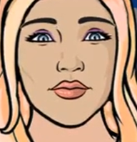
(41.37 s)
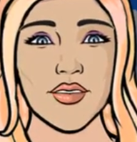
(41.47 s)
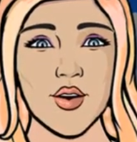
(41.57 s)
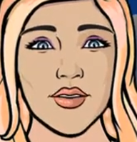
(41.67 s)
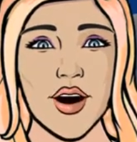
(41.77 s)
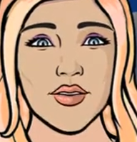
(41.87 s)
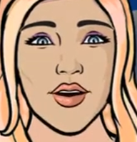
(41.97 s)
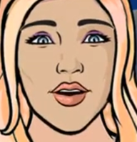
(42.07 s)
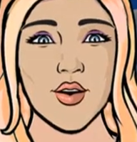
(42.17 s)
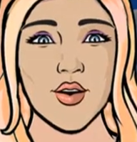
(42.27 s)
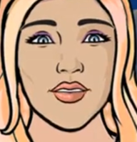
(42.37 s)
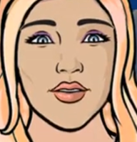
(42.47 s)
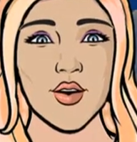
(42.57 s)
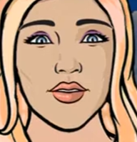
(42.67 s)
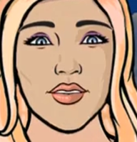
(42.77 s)
Gretchen J. Berg
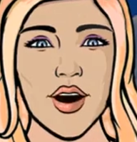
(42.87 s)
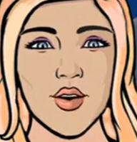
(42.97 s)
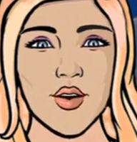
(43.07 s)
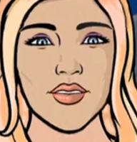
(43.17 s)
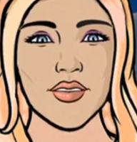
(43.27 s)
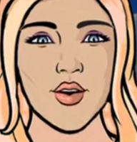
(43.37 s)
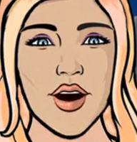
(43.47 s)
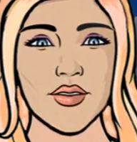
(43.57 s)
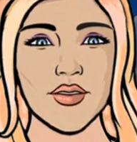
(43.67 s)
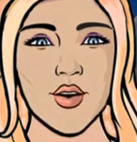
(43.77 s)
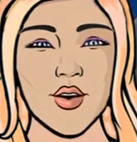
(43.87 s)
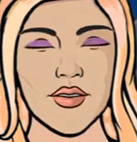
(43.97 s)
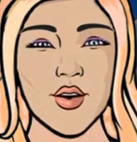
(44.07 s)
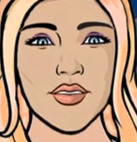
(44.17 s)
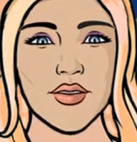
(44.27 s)
and Aaron Harbert serve as
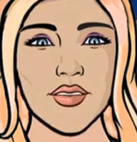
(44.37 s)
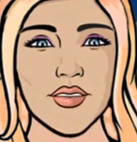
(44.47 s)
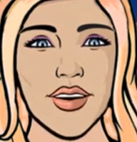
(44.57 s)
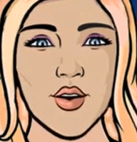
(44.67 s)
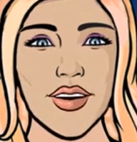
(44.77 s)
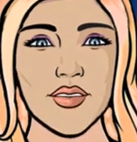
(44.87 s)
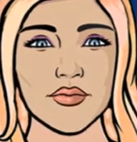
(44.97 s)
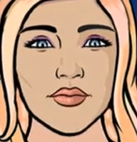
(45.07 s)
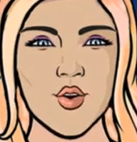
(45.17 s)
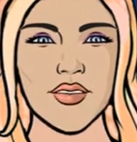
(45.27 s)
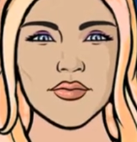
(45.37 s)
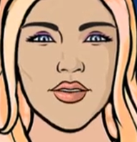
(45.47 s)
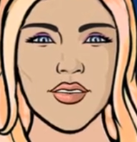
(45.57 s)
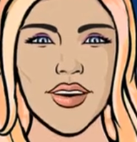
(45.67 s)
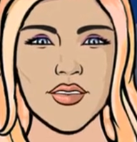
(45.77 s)
showrunners on the series, with
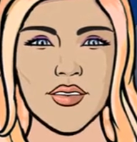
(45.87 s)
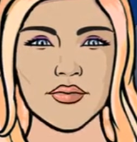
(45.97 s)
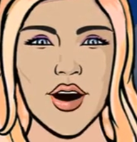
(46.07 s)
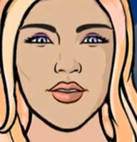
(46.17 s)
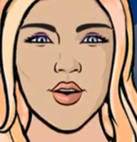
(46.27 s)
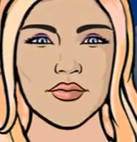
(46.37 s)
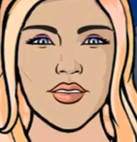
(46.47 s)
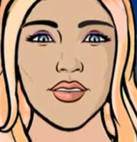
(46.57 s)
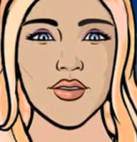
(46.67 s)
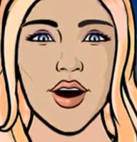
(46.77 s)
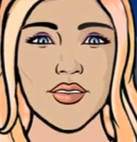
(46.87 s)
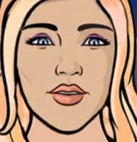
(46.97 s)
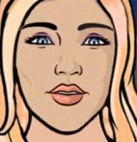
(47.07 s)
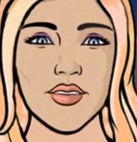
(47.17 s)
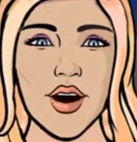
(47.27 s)
producing support from Akiva
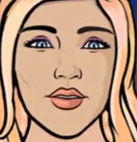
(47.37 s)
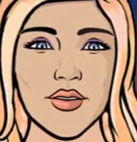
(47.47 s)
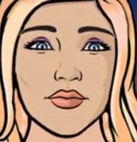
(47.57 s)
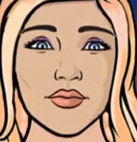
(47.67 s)
Goldsman.